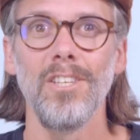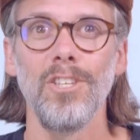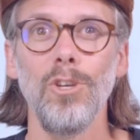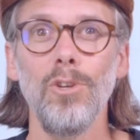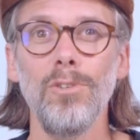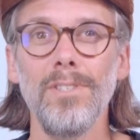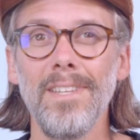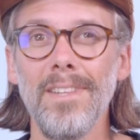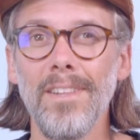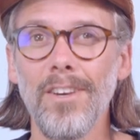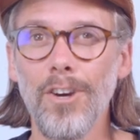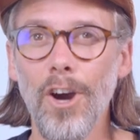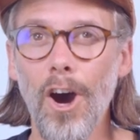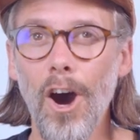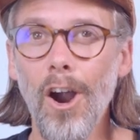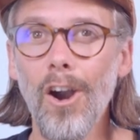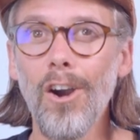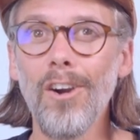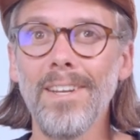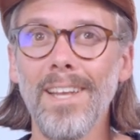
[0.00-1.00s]
Using the
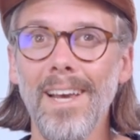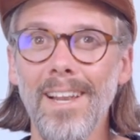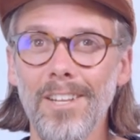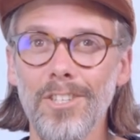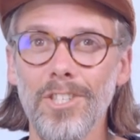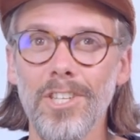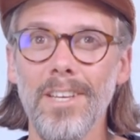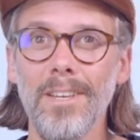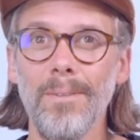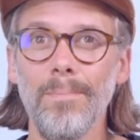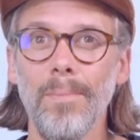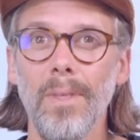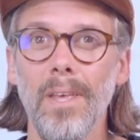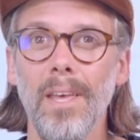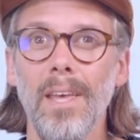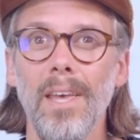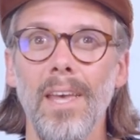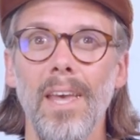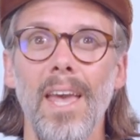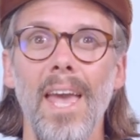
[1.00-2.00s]
car analogy,
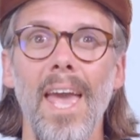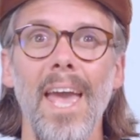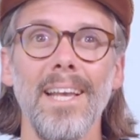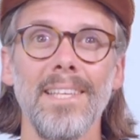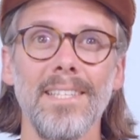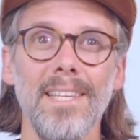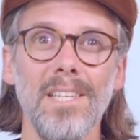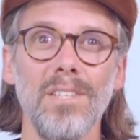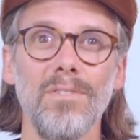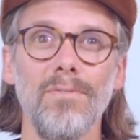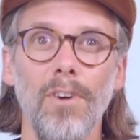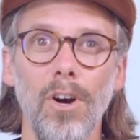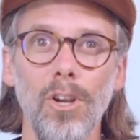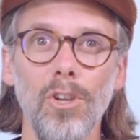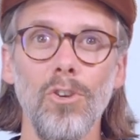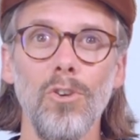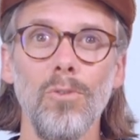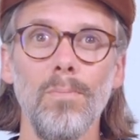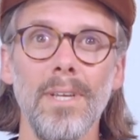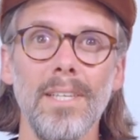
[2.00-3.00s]
excess
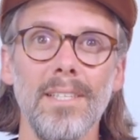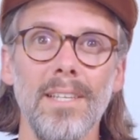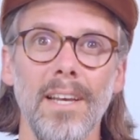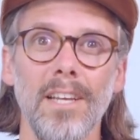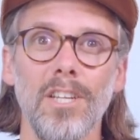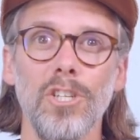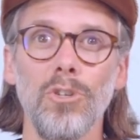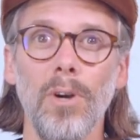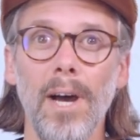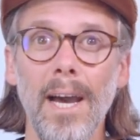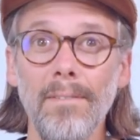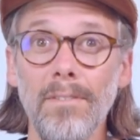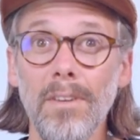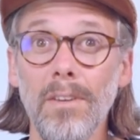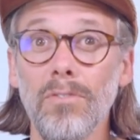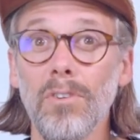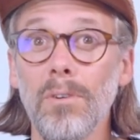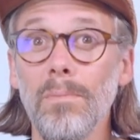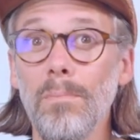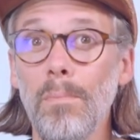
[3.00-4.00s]
volume is like
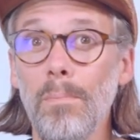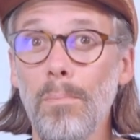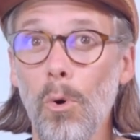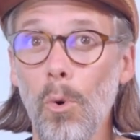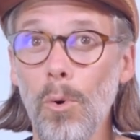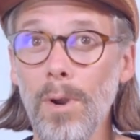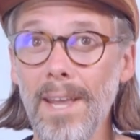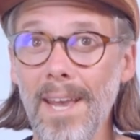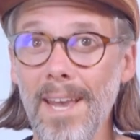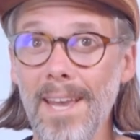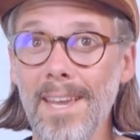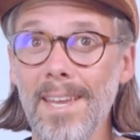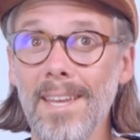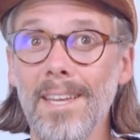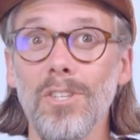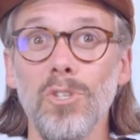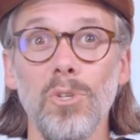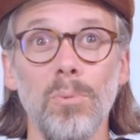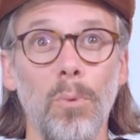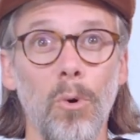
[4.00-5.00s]
driving from point A
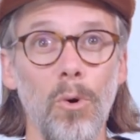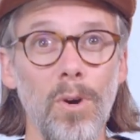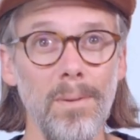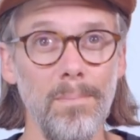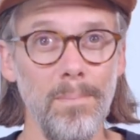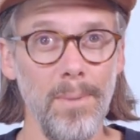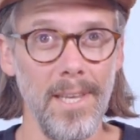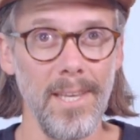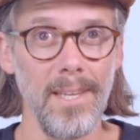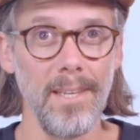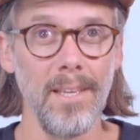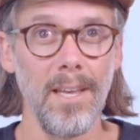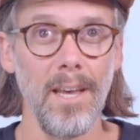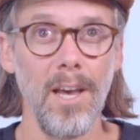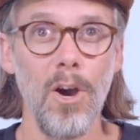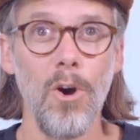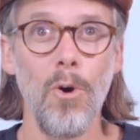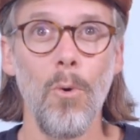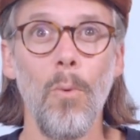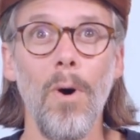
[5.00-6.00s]
to point B
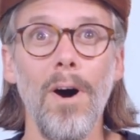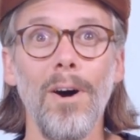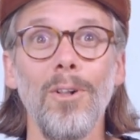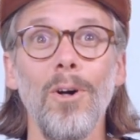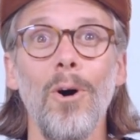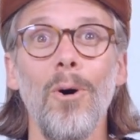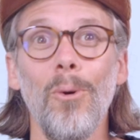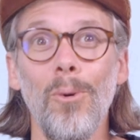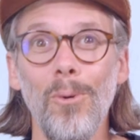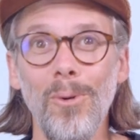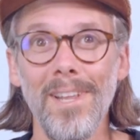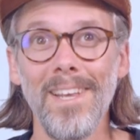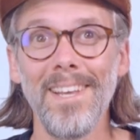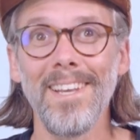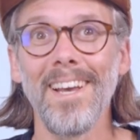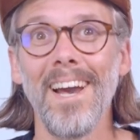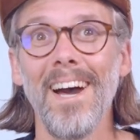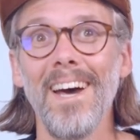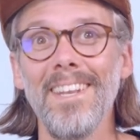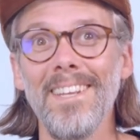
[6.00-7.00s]
while
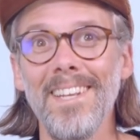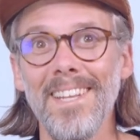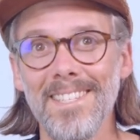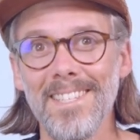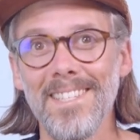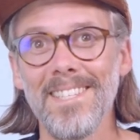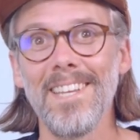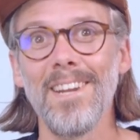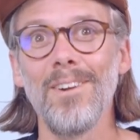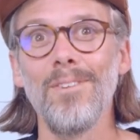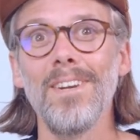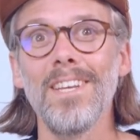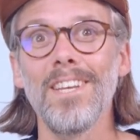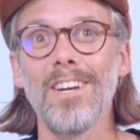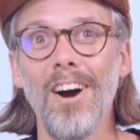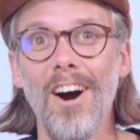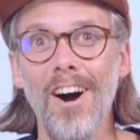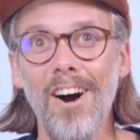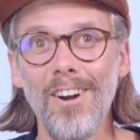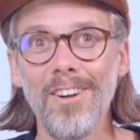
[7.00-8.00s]
hauling unnecessary
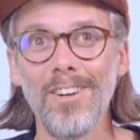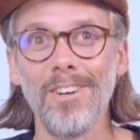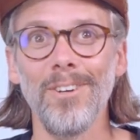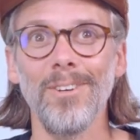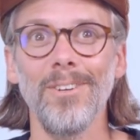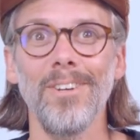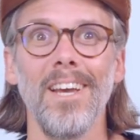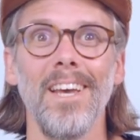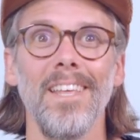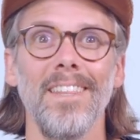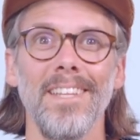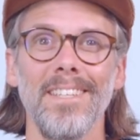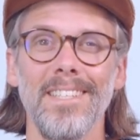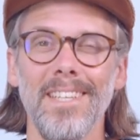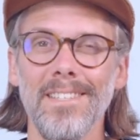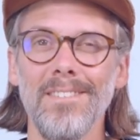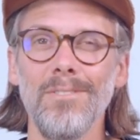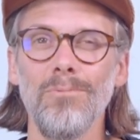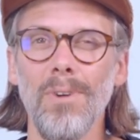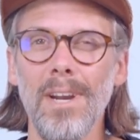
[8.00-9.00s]
cargo that
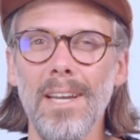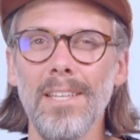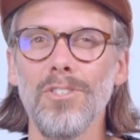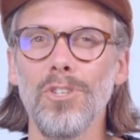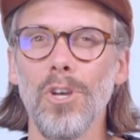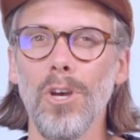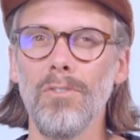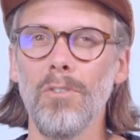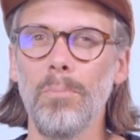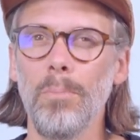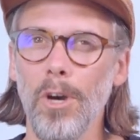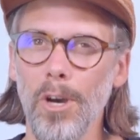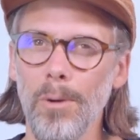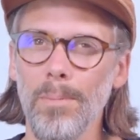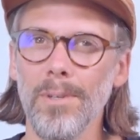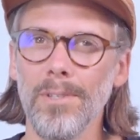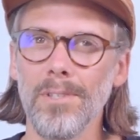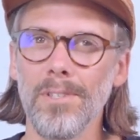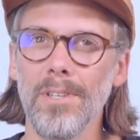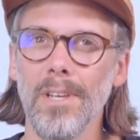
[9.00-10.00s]
doesn't really serve a
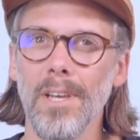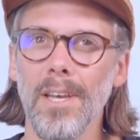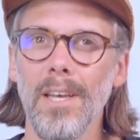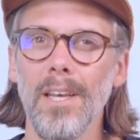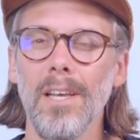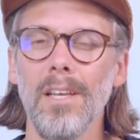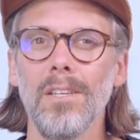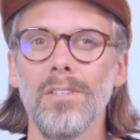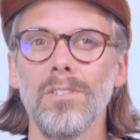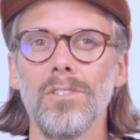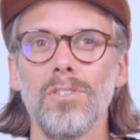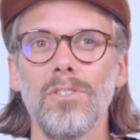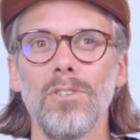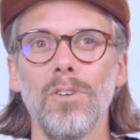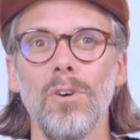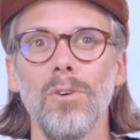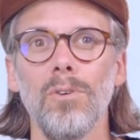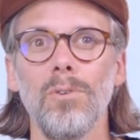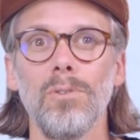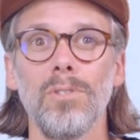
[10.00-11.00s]
purpose.
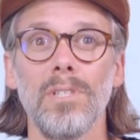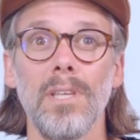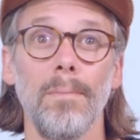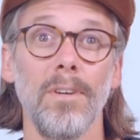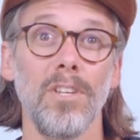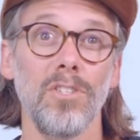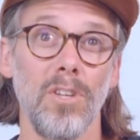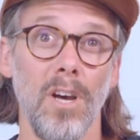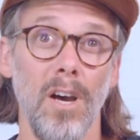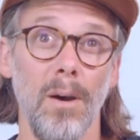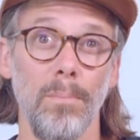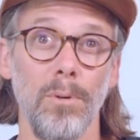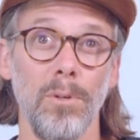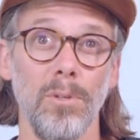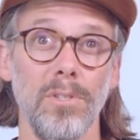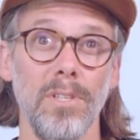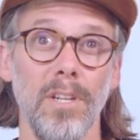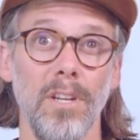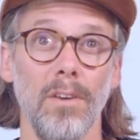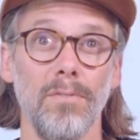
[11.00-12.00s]
So some
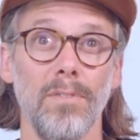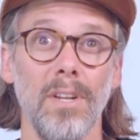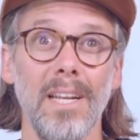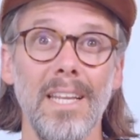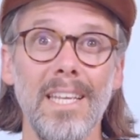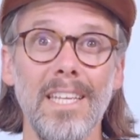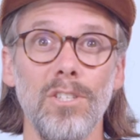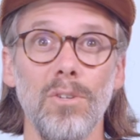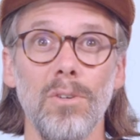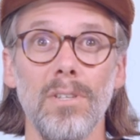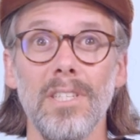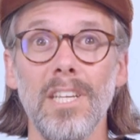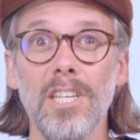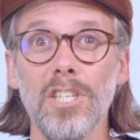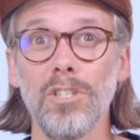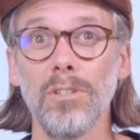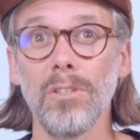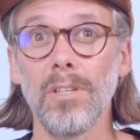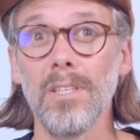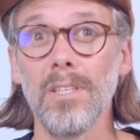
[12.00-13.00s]
examples that often lead to additional